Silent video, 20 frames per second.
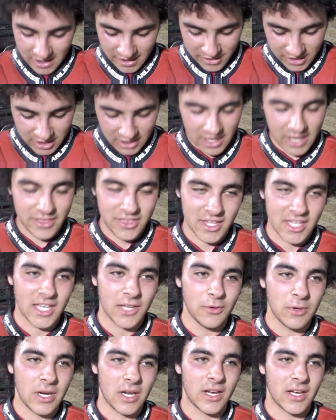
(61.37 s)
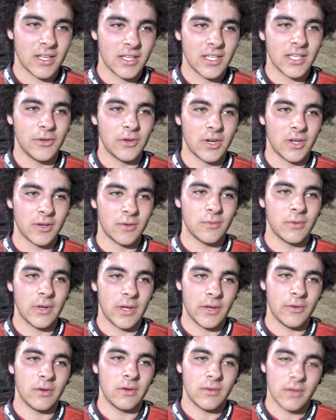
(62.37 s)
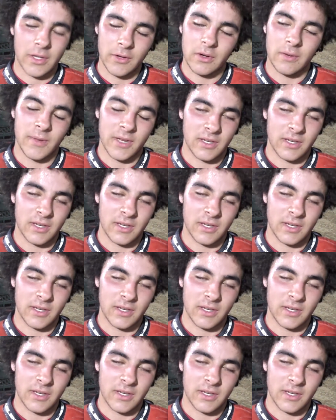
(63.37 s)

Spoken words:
think it would have